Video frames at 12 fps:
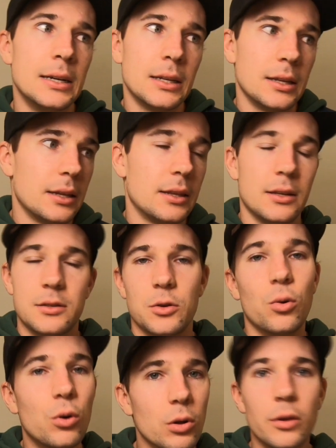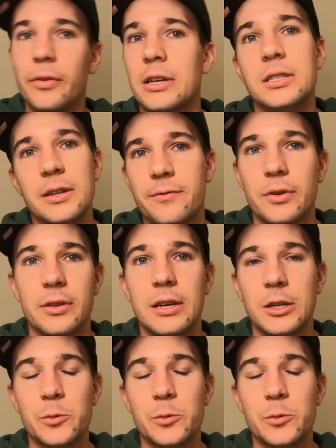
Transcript: There's all of these different things,